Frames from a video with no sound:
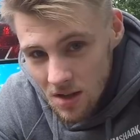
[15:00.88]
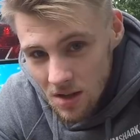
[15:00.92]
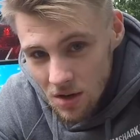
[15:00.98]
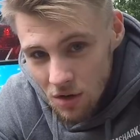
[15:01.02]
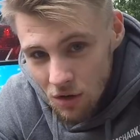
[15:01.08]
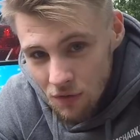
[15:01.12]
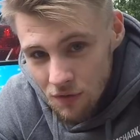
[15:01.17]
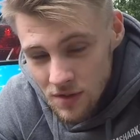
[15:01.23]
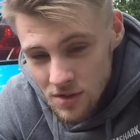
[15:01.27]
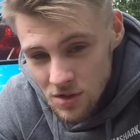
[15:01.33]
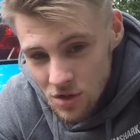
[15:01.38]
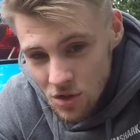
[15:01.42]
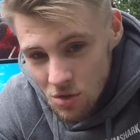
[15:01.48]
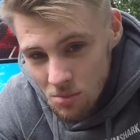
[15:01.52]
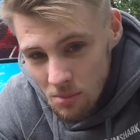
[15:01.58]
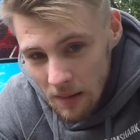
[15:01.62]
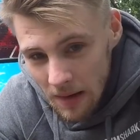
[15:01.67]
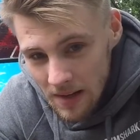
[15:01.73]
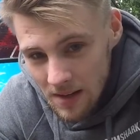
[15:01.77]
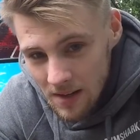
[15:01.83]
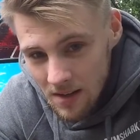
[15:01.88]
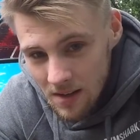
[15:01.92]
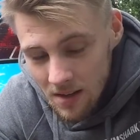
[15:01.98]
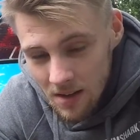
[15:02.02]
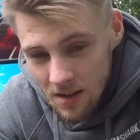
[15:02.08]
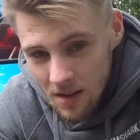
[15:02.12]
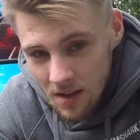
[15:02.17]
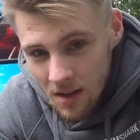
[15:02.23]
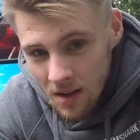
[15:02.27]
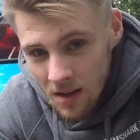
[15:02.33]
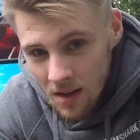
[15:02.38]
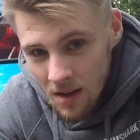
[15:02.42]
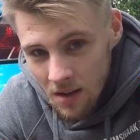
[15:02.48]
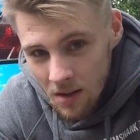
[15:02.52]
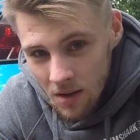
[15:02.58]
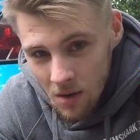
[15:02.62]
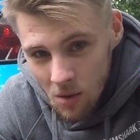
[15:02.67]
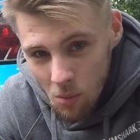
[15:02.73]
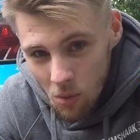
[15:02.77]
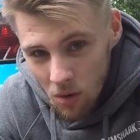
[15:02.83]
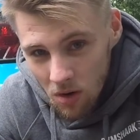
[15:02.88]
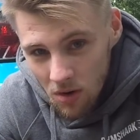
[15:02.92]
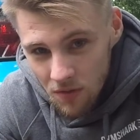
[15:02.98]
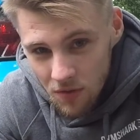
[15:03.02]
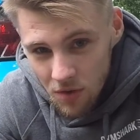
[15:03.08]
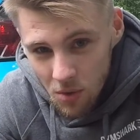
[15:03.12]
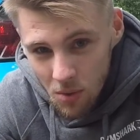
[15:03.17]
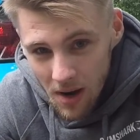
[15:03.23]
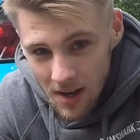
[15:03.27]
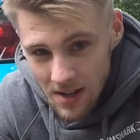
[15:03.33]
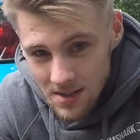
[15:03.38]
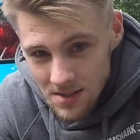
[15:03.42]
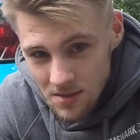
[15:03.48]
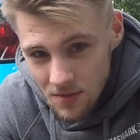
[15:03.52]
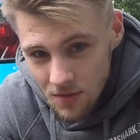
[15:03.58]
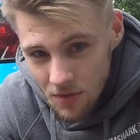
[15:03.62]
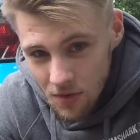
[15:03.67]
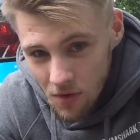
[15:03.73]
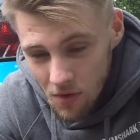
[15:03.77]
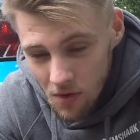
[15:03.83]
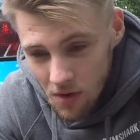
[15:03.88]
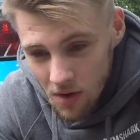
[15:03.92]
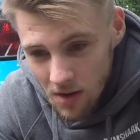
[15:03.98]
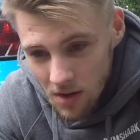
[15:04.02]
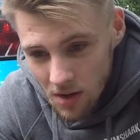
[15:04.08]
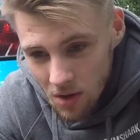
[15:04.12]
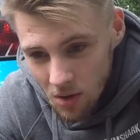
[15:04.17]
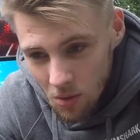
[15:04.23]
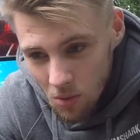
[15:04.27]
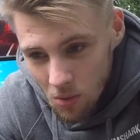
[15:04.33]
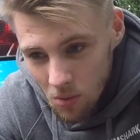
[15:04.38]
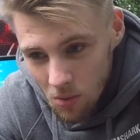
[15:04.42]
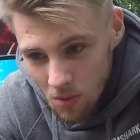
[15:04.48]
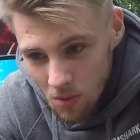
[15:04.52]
nothing too mad. One of you asked for a little